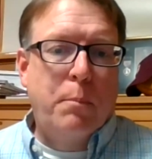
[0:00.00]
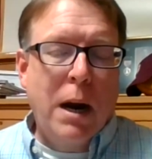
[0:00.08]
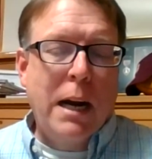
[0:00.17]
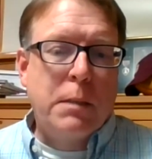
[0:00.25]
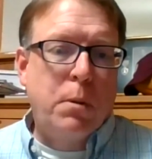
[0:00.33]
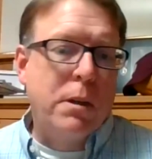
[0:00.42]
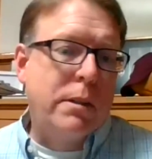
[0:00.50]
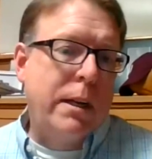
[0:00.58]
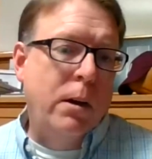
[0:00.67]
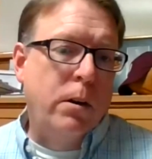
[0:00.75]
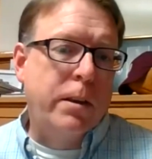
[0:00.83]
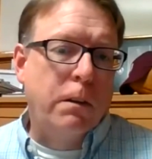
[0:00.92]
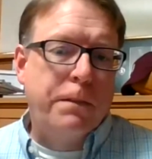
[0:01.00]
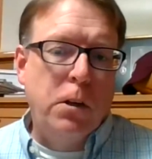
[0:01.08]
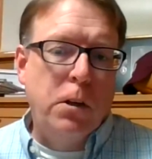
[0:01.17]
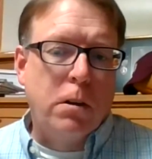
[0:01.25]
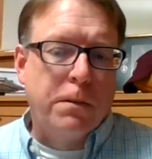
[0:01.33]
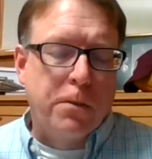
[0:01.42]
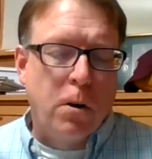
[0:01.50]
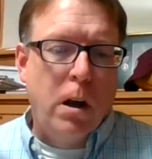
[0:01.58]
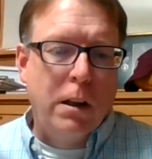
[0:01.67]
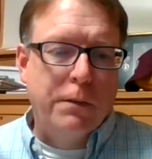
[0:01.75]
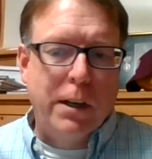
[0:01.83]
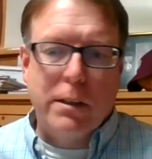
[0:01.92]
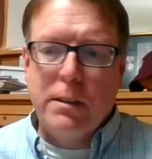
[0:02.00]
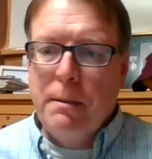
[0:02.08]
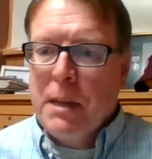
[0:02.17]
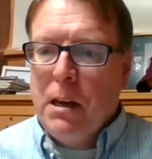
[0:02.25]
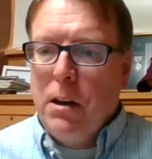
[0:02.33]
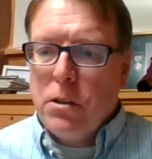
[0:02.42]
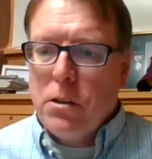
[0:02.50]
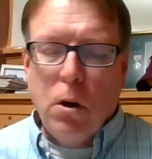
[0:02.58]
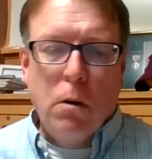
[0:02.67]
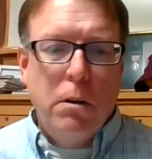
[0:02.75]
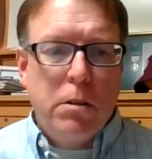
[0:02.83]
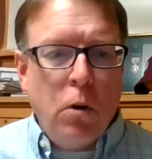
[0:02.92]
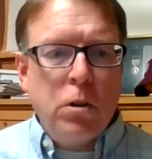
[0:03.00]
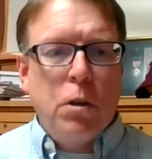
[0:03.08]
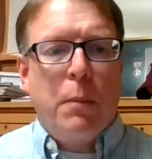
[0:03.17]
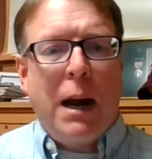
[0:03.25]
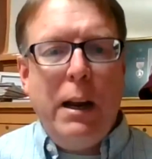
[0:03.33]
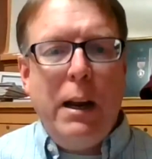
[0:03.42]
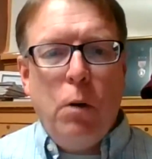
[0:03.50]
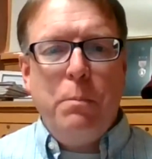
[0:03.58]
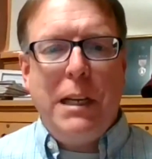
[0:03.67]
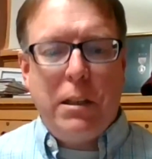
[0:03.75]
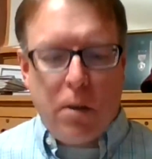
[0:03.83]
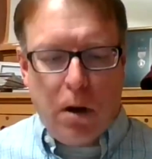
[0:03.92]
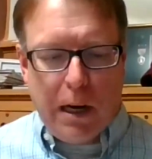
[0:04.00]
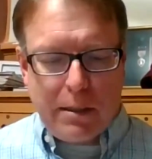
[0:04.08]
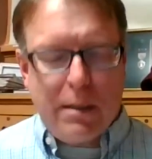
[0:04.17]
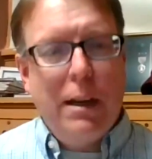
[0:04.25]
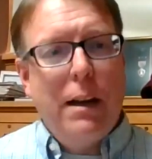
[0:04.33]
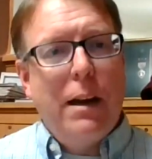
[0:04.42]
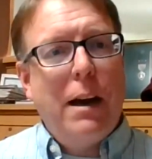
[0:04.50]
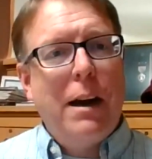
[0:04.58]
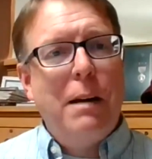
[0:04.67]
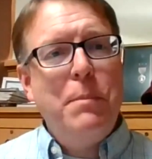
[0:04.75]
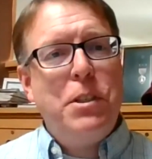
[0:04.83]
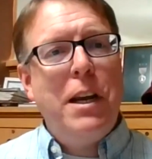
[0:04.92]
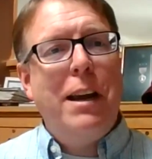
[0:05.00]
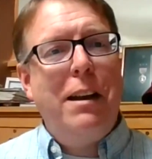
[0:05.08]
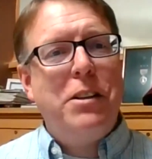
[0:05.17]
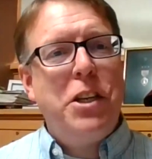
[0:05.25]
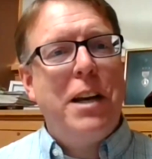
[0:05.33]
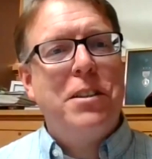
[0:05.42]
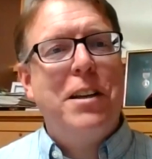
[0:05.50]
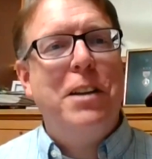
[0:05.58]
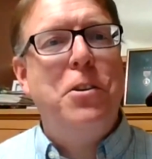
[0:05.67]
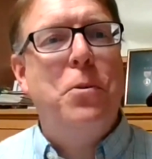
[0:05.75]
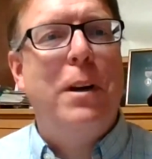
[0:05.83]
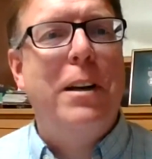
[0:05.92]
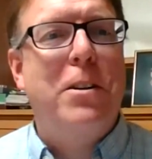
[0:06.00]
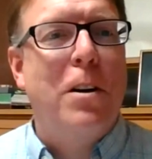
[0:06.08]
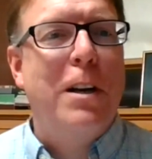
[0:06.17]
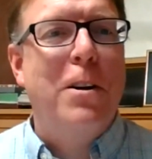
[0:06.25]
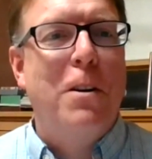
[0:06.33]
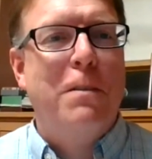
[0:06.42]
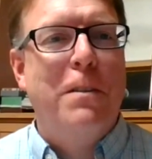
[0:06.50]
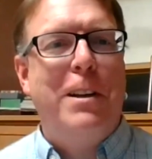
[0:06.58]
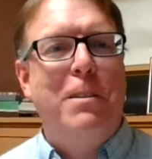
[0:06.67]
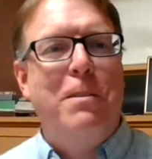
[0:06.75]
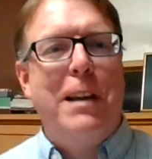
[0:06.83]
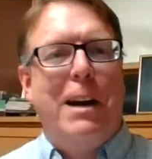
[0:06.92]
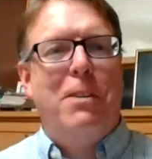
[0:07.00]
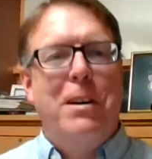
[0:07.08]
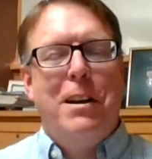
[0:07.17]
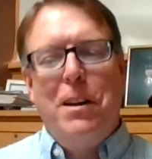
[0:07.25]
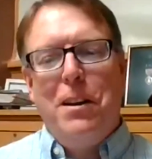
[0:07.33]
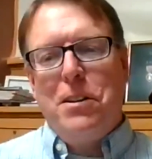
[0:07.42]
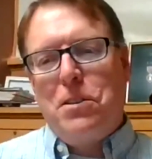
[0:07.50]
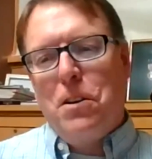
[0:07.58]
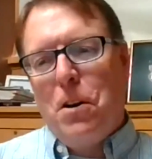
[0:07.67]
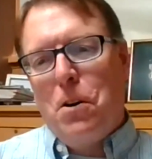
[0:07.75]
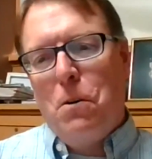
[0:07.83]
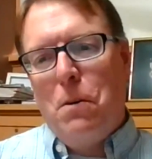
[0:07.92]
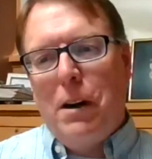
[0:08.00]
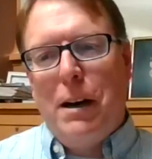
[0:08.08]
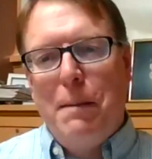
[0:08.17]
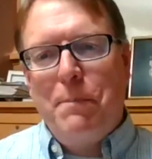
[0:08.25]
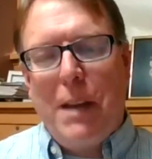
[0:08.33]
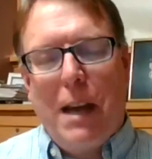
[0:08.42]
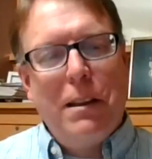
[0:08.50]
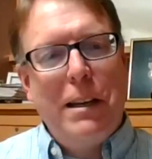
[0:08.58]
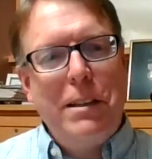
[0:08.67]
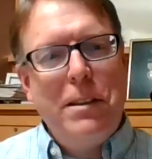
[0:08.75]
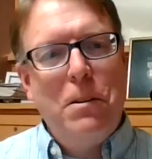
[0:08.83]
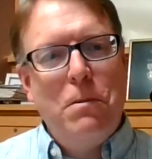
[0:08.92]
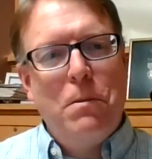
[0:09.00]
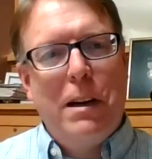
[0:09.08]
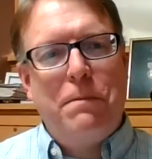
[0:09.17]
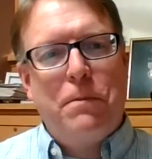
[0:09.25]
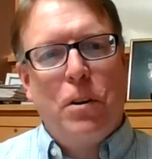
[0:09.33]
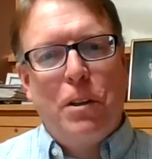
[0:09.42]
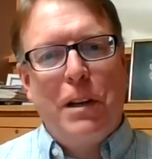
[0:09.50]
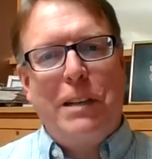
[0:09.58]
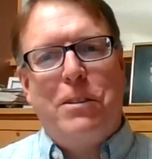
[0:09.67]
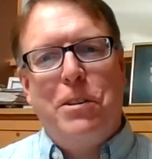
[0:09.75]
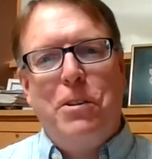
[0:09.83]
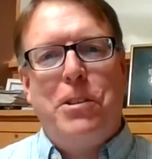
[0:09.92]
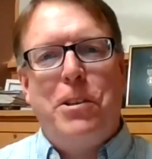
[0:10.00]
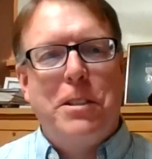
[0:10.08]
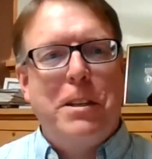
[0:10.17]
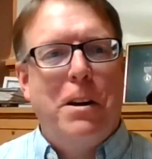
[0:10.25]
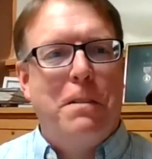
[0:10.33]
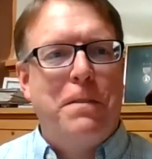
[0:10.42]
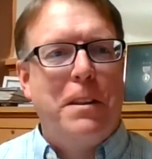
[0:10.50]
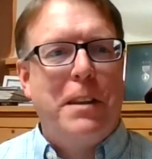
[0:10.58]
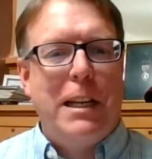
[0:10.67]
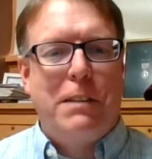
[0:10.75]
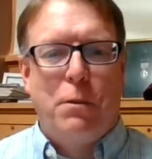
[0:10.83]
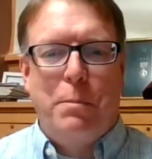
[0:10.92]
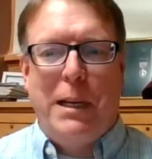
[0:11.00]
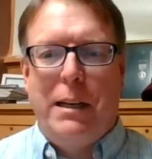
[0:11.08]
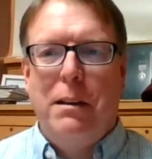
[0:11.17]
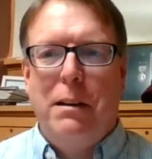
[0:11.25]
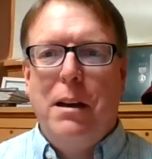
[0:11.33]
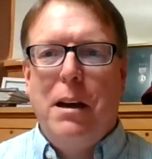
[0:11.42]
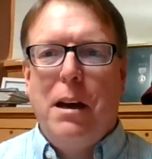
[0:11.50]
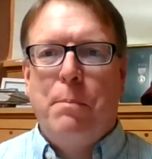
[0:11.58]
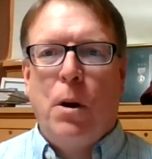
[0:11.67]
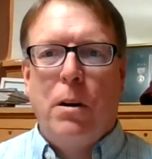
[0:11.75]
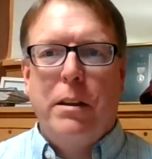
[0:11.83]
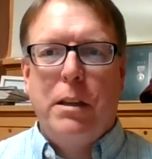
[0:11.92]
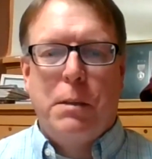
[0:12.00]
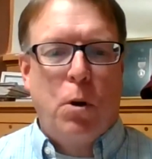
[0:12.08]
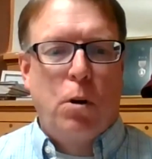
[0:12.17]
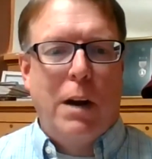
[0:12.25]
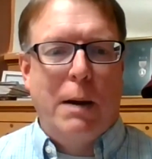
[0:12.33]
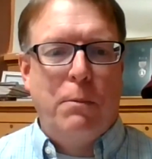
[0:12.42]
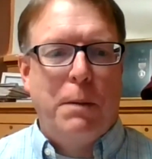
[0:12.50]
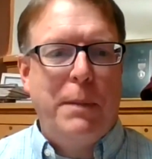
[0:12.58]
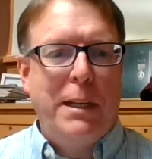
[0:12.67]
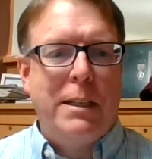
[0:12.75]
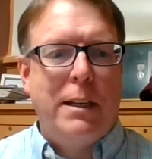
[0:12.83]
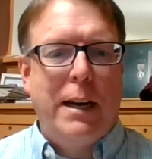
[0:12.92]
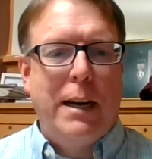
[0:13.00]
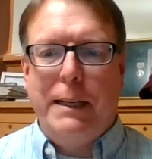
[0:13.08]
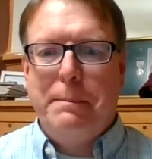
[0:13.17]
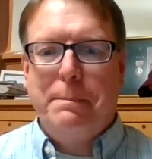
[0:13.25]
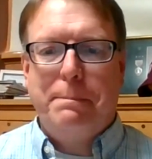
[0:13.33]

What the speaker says: prosperous, healthier future for all of us. So those are my opening thoughts. Jess, I do want to turn it over to you now. So I'll let you further introduce yourself, and thanks for being a part of this program with me tonight.